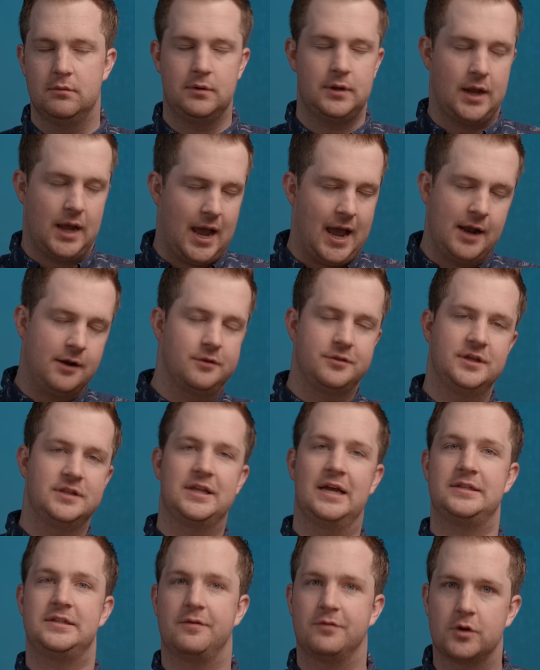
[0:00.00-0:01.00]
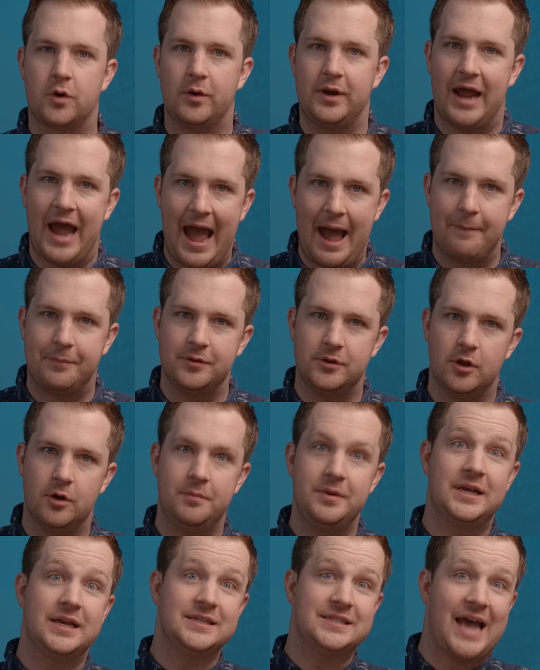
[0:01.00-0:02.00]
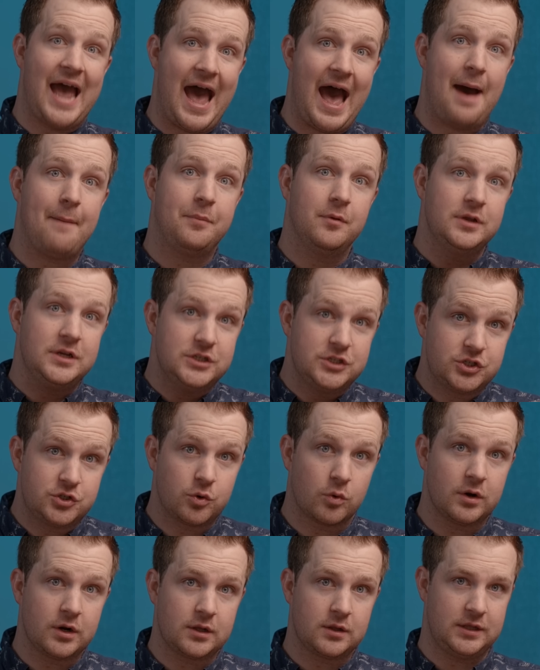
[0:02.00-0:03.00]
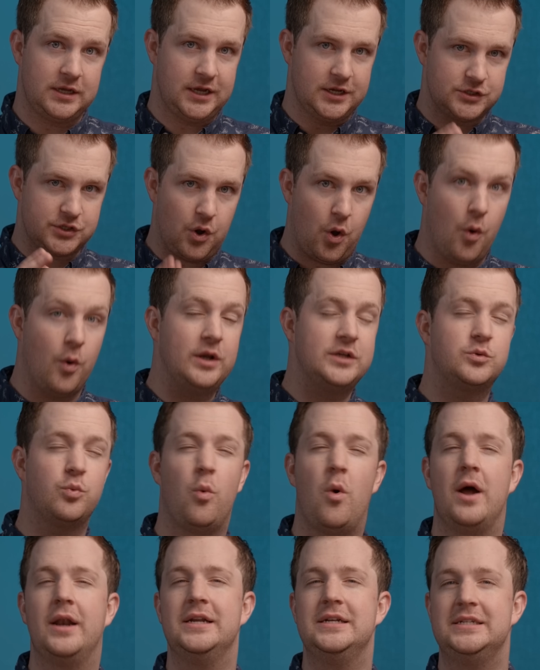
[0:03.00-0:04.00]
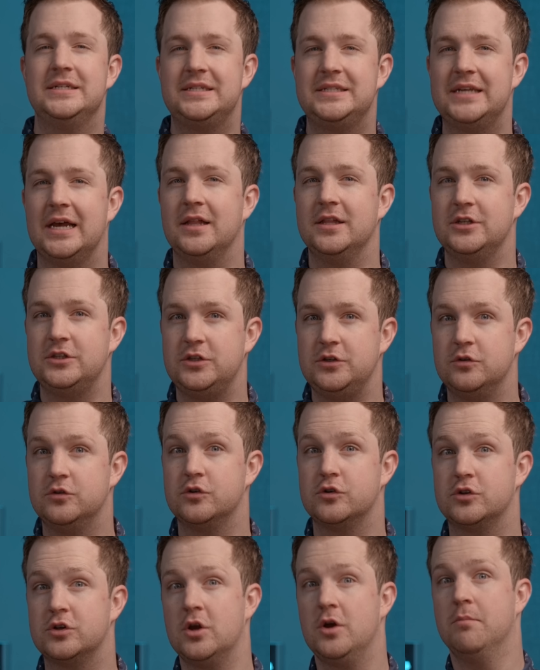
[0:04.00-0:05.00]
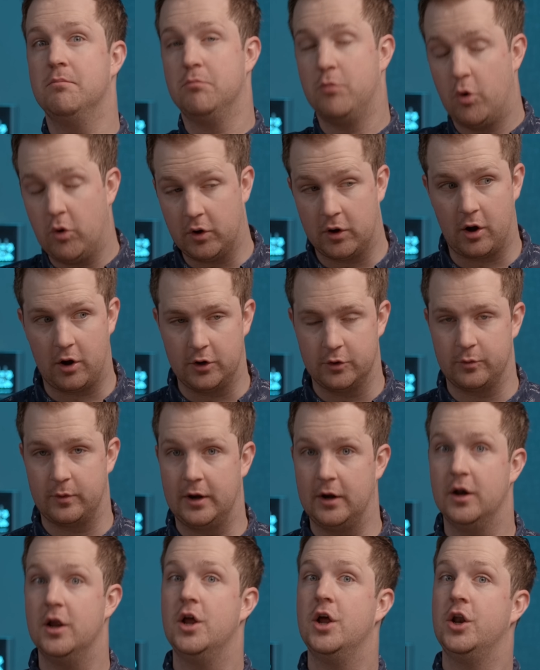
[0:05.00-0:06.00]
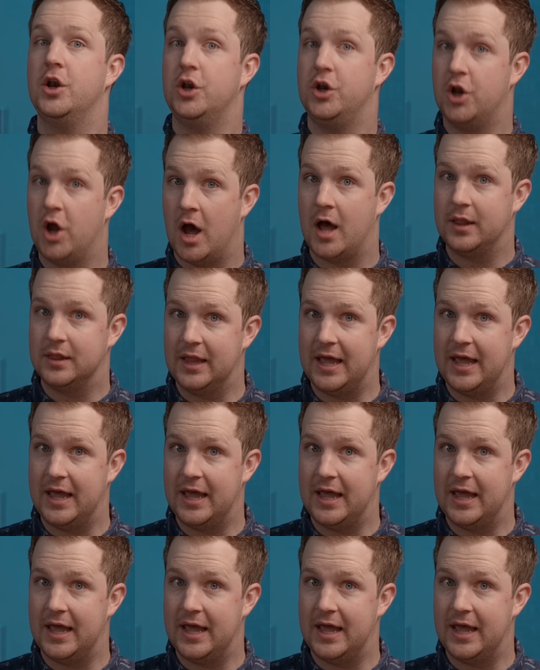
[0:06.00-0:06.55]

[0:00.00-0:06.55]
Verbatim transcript: I don't think that's ever going to happen though, because Apple historically has always wanted to sell its users more hardware, not